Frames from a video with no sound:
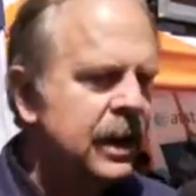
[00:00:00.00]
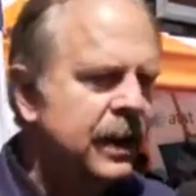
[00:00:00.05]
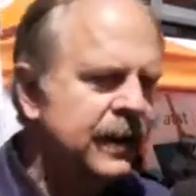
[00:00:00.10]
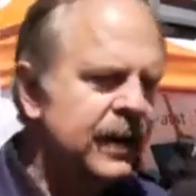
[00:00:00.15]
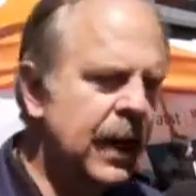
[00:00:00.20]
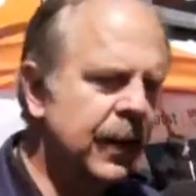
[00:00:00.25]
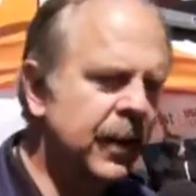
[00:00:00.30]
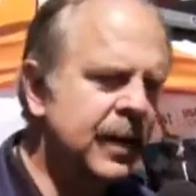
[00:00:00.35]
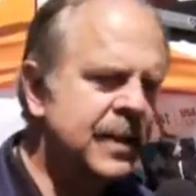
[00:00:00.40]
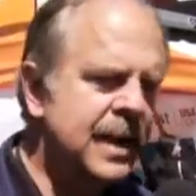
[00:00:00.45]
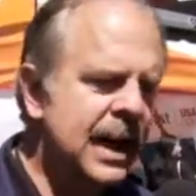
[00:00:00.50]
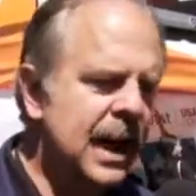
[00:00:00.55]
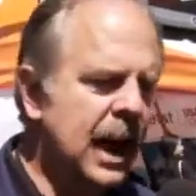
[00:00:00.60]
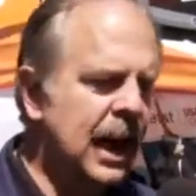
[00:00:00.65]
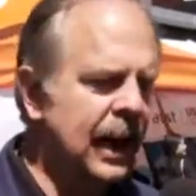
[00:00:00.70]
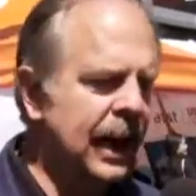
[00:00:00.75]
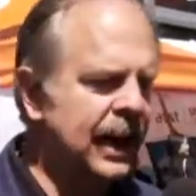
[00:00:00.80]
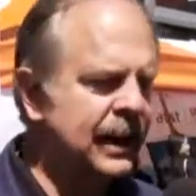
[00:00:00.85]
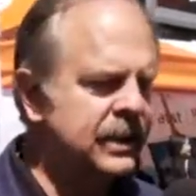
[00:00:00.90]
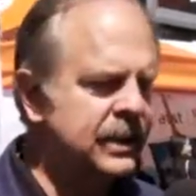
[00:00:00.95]
The other thing I
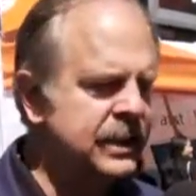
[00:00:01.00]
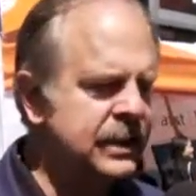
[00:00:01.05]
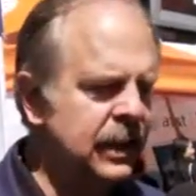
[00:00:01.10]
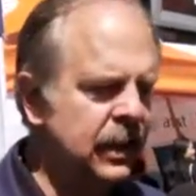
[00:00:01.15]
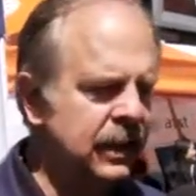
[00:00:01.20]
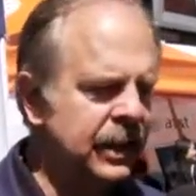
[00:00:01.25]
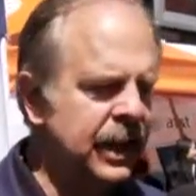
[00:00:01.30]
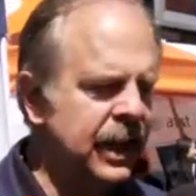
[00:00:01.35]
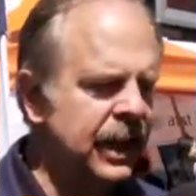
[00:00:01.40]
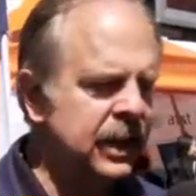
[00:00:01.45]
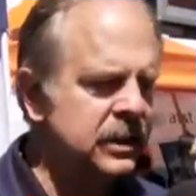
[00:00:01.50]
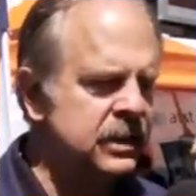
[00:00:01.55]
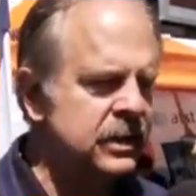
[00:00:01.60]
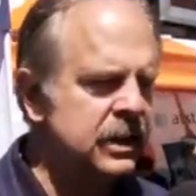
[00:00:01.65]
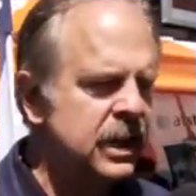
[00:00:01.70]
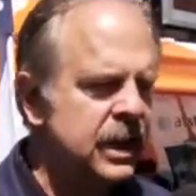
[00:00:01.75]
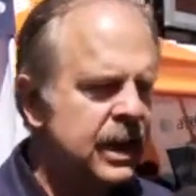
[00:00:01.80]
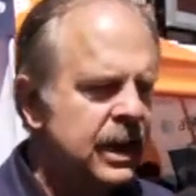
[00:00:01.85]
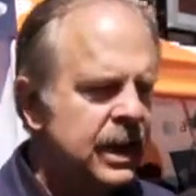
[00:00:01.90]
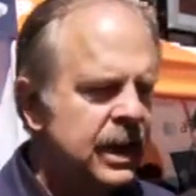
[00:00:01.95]
like to tell kids
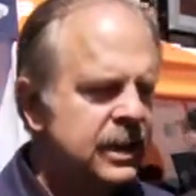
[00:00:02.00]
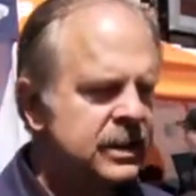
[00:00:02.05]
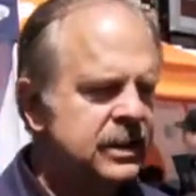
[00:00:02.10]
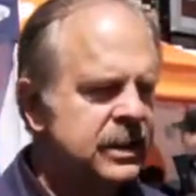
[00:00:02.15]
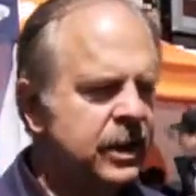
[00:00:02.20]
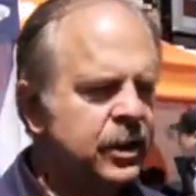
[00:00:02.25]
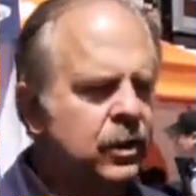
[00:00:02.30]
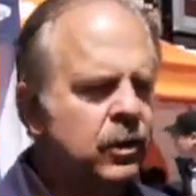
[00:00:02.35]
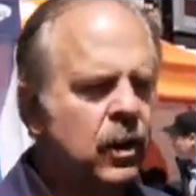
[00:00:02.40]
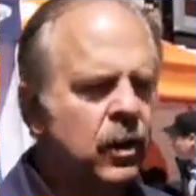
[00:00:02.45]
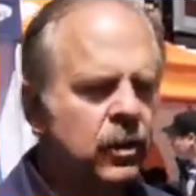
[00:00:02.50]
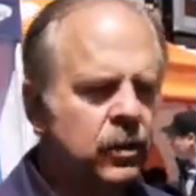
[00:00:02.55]
is that you go